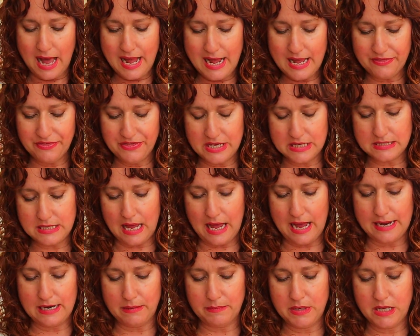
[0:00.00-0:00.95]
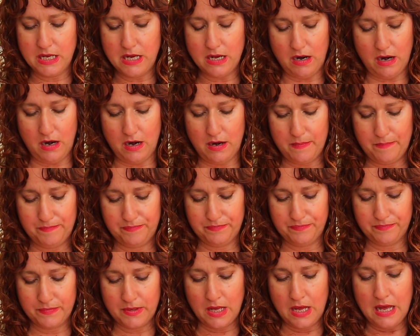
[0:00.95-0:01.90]
I have this item here,
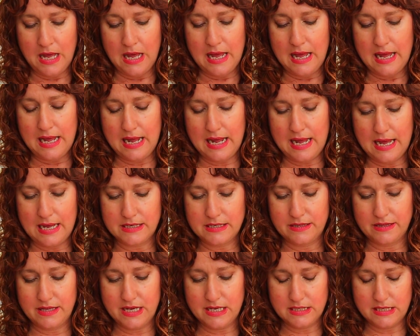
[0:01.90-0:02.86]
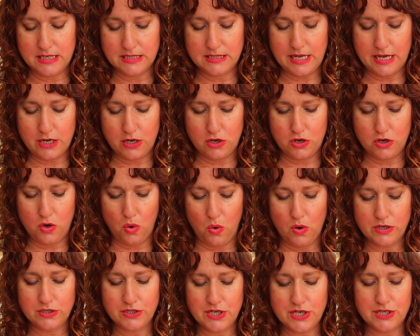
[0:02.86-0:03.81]
and this is a
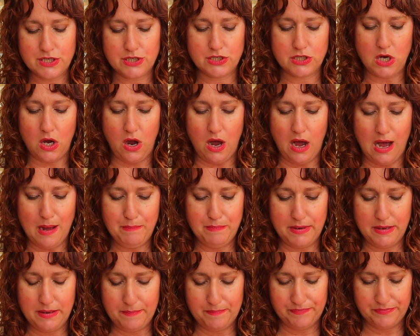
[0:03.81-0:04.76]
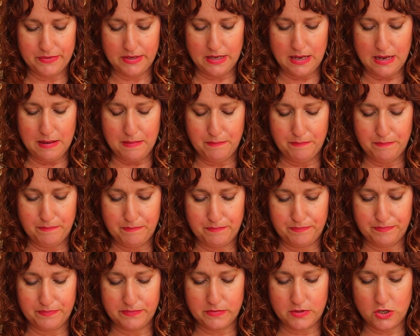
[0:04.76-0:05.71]
gorgeous top.
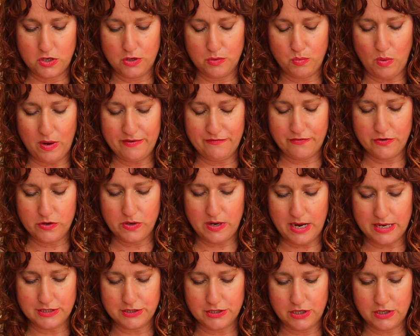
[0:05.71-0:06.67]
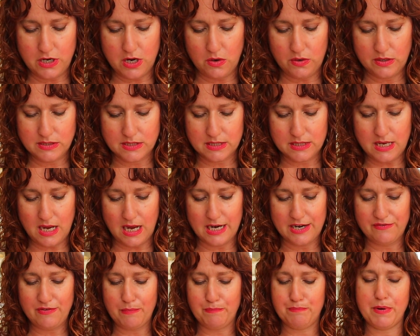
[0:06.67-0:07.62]
Good one for you guys to know because it's
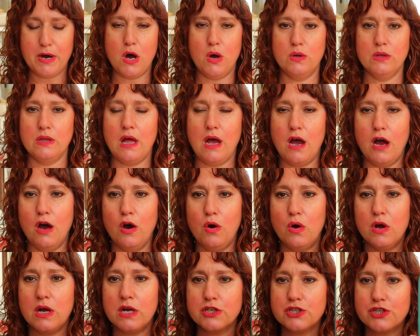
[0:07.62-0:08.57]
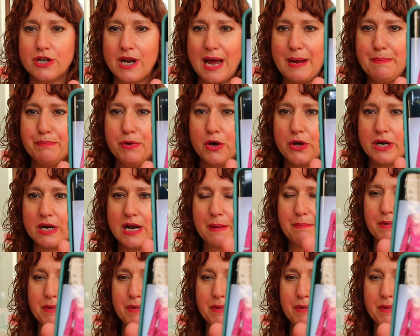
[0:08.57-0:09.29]
kind of a boho. Should I put it